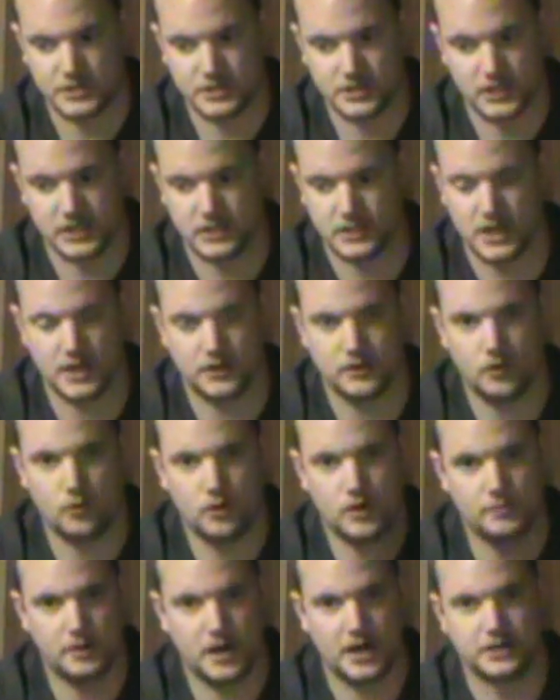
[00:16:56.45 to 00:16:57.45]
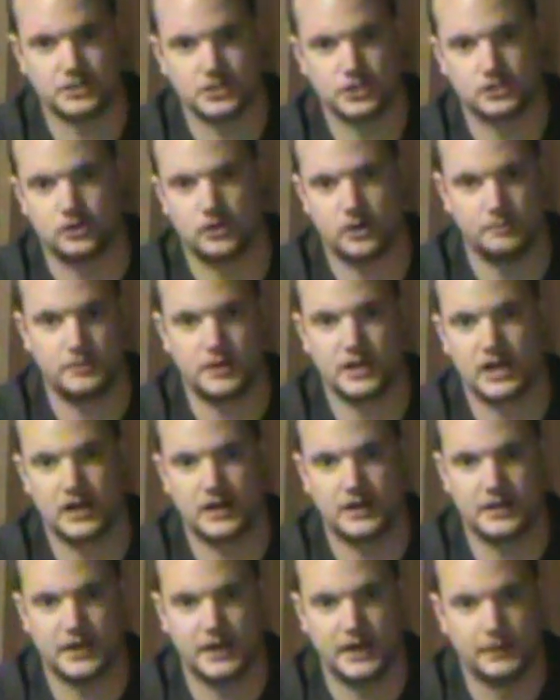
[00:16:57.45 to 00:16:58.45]
He's like, no, don't worry about it, just go ahead and pick
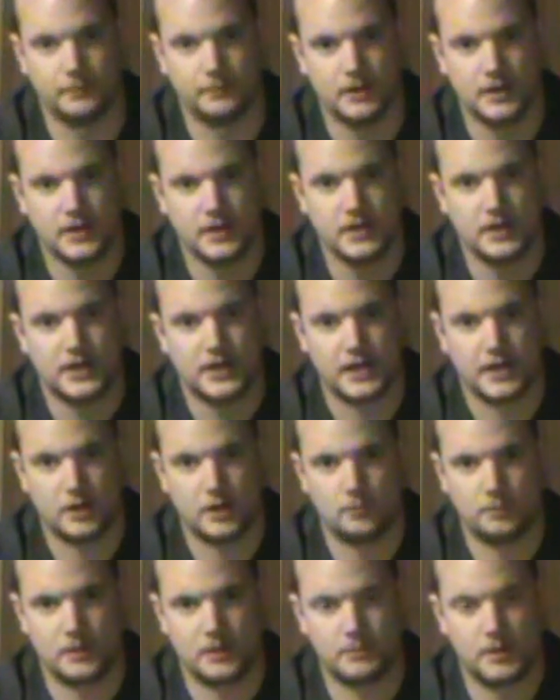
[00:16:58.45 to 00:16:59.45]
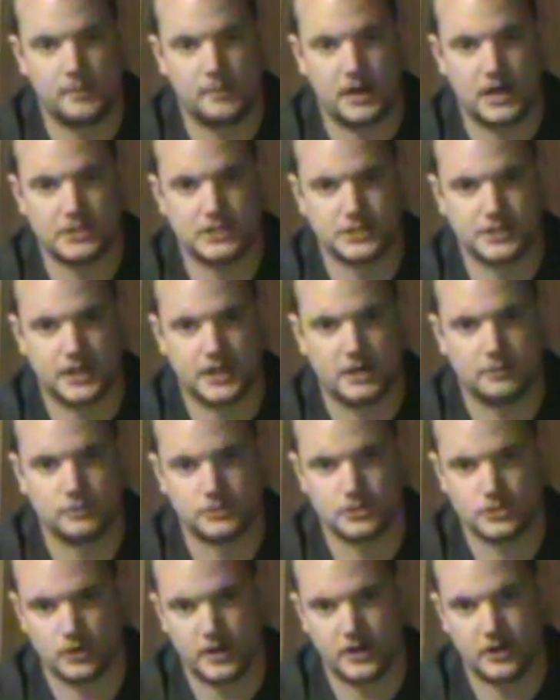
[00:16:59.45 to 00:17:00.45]
out a game, and I'll make my magic
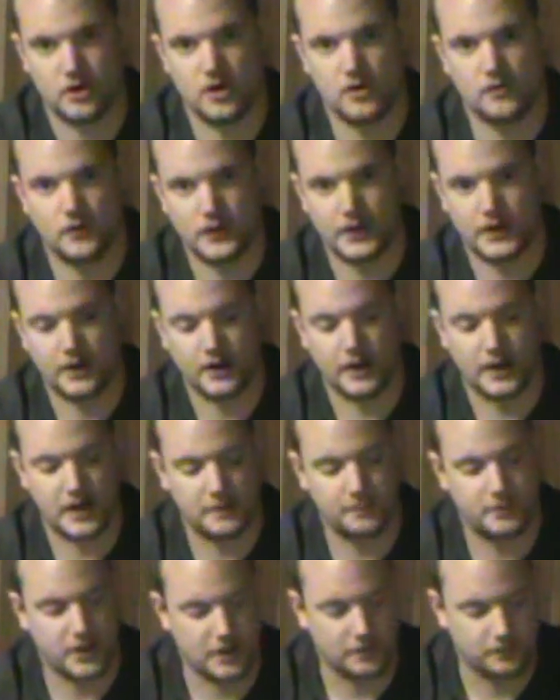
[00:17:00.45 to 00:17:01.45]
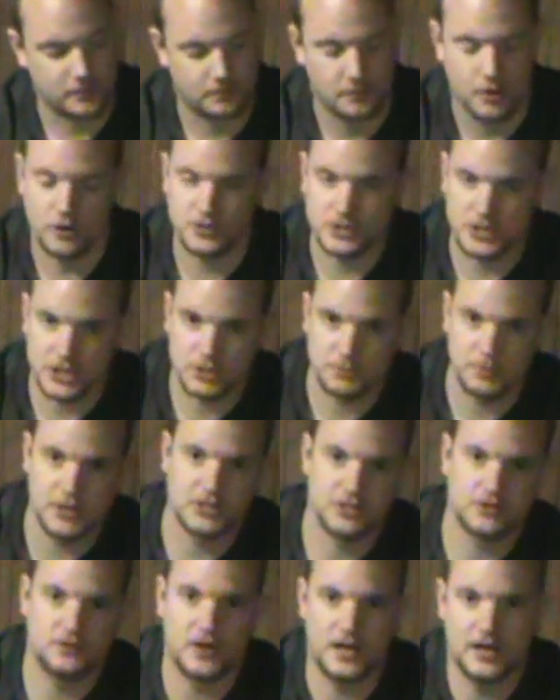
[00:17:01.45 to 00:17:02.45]
happen. So I go over there, and I pick up the most
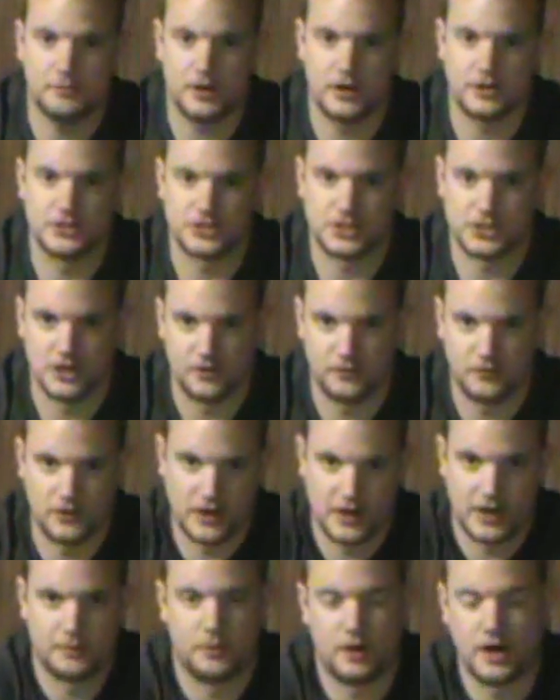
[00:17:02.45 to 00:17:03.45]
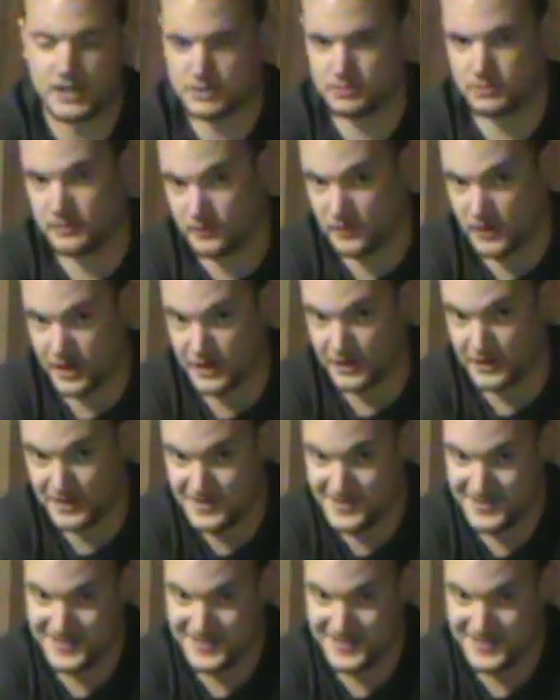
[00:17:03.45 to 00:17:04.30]
expensive game on the shelf that I could possibly find.